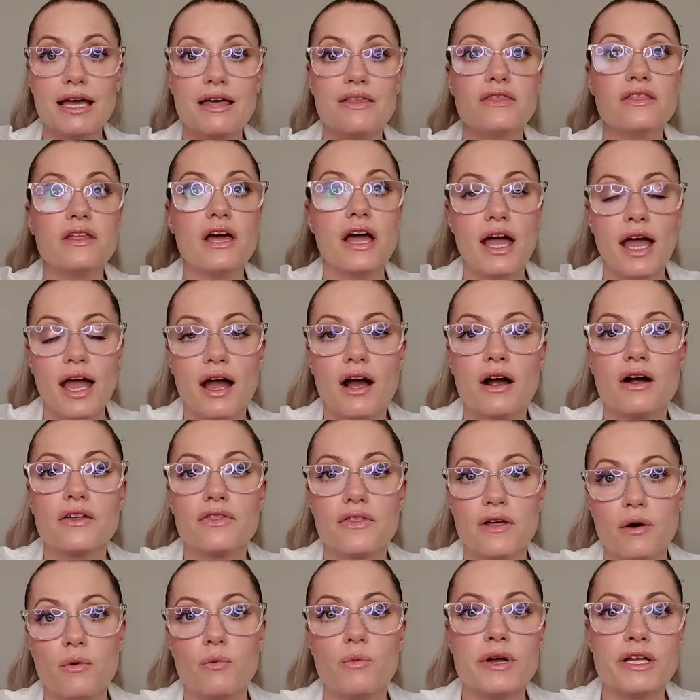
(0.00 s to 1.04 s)
in the
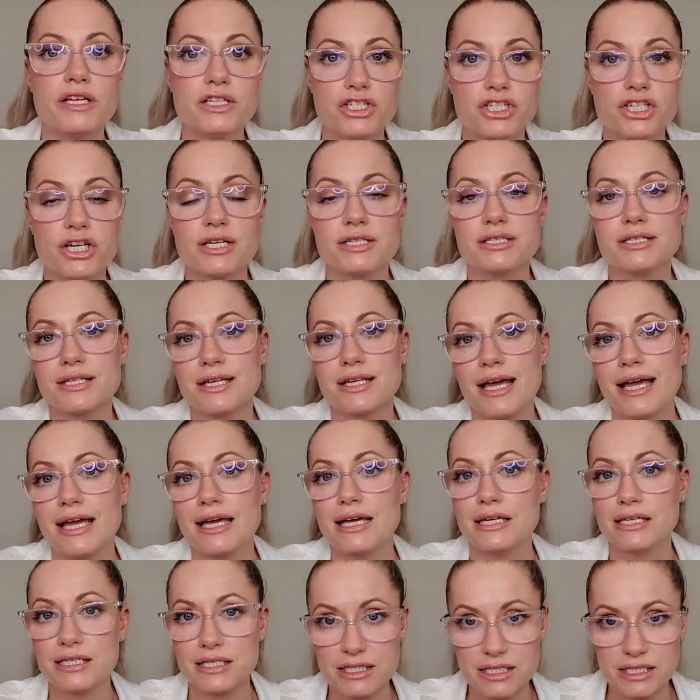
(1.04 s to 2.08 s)
air that we just
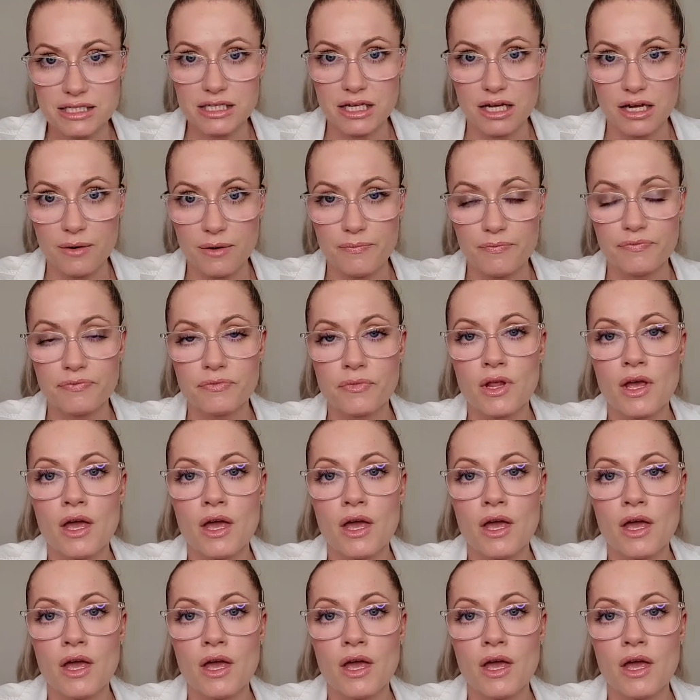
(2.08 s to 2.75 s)
can't see.